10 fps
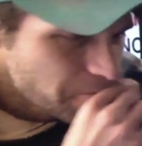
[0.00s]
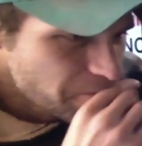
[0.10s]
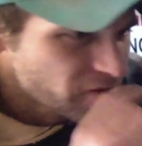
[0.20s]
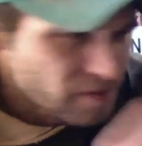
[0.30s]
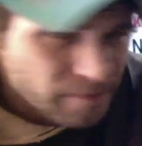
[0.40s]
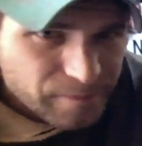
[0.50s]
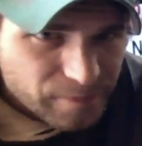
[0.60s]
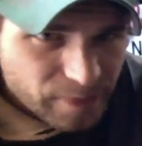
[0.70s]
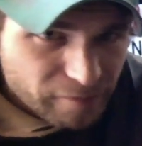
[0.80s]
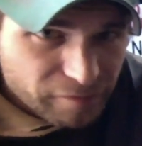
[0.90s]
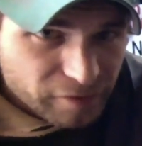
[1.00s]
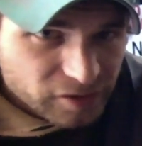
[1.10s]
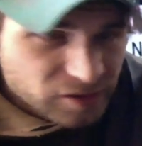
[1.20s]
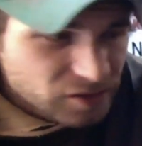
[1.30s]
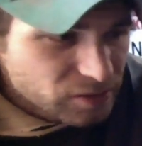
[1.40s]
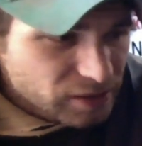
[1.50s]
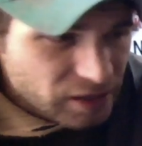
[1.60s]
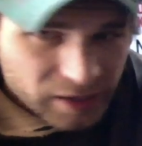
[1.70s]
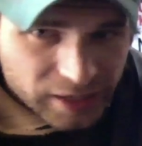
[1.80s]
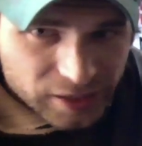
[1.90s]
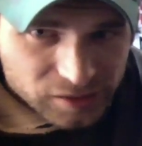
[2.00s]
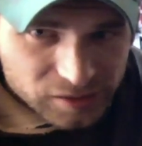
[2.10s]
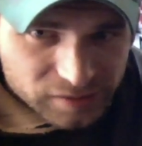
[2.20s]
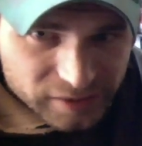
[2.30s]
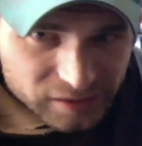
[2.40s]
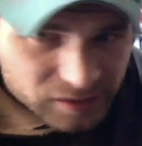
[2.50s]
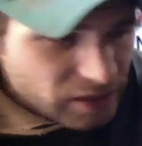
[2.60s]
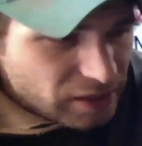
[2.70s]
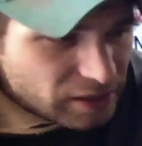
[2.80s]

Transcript: from the first two incarnations of this.